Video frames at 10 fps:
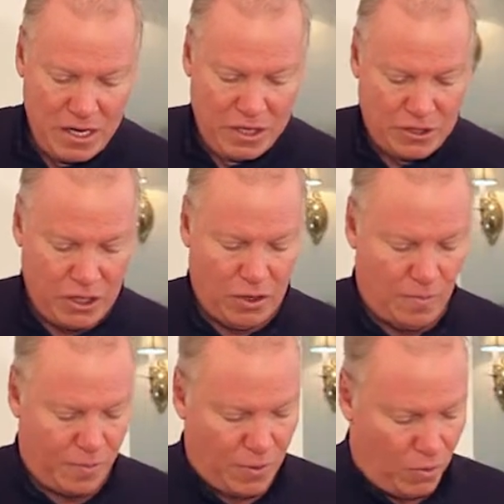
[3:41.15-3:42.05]

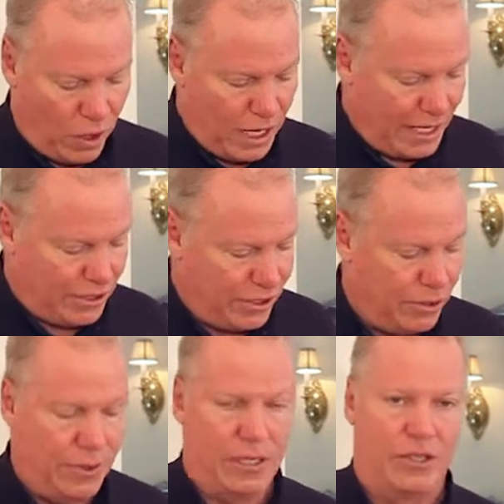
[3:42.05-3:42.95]
So what I
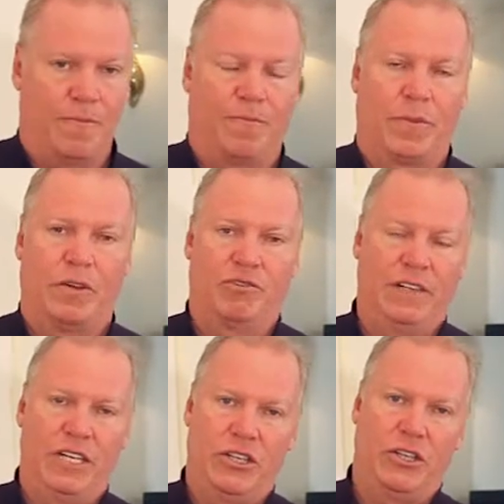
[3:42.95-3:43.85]
do is
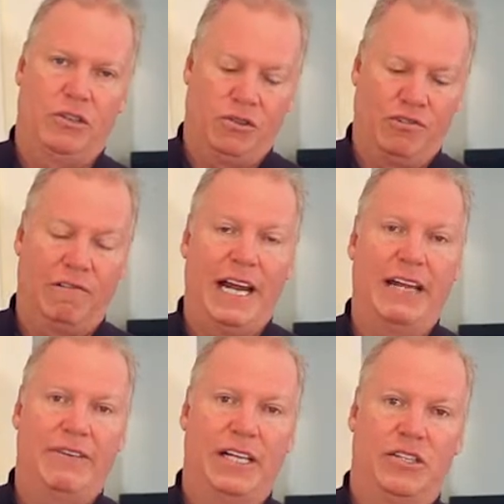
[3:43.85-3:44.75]
traditional
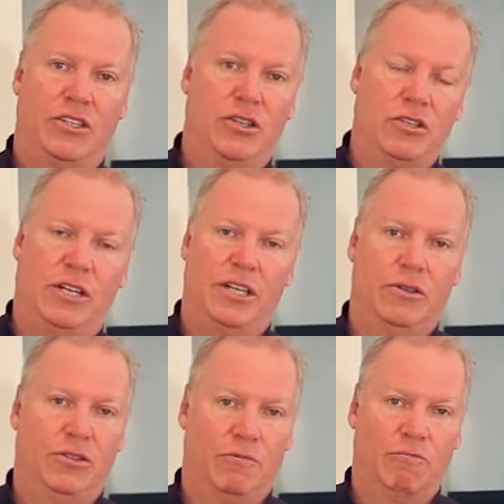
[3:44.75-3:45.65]
gravies usually
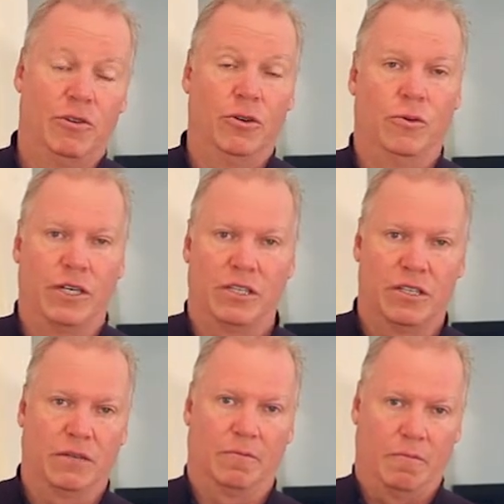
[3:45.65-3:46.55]
use a roux, which
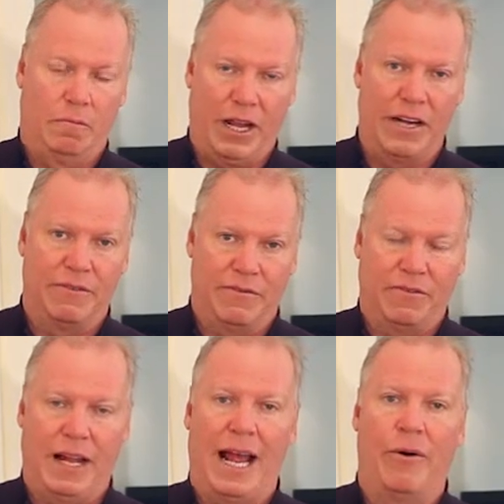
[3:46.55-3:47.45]
is a blend of
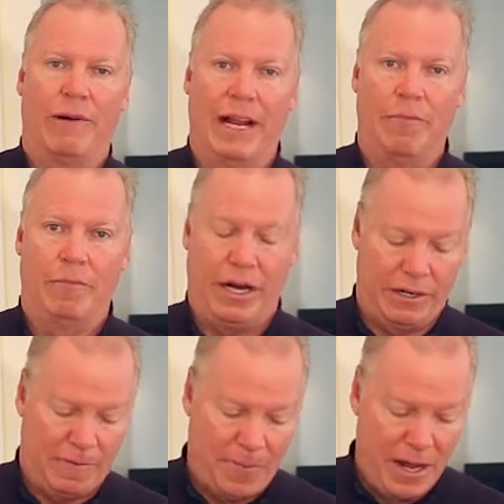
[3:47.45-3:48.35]
flour and butter.